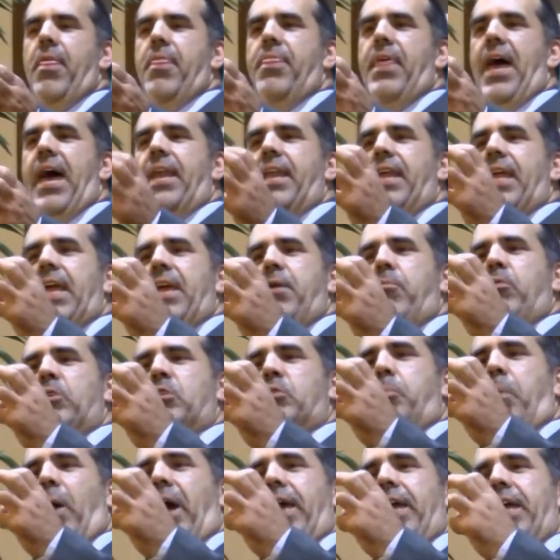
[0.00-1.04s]
that it
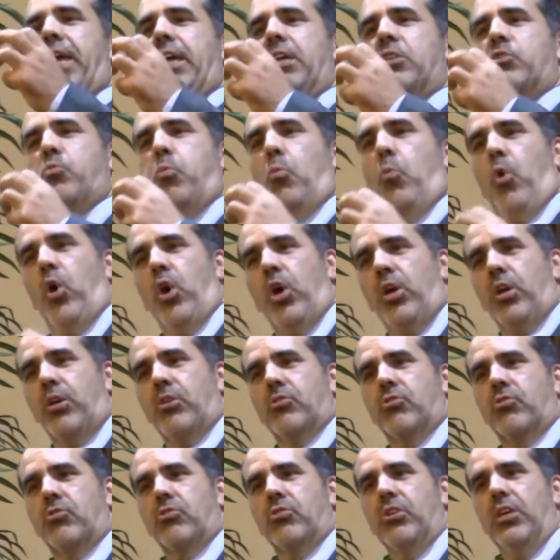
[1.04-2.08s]
was by his
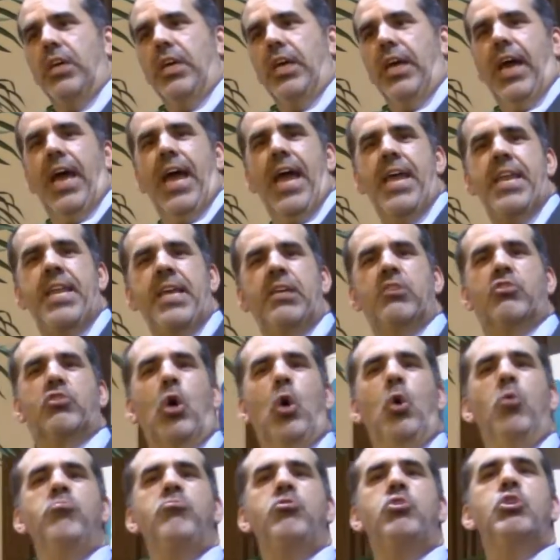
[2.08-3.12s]
works and his
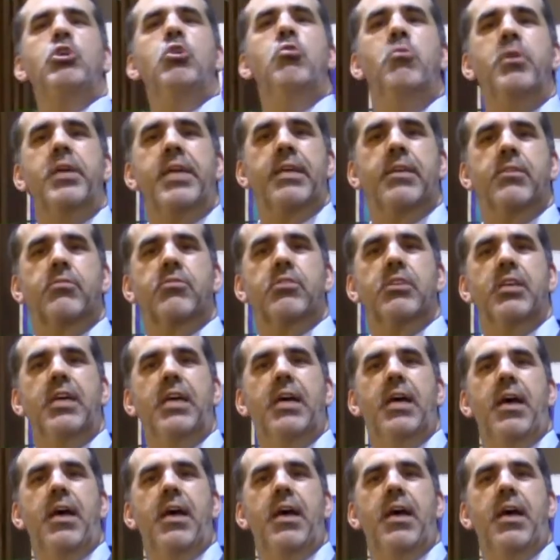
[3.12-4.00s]
own doings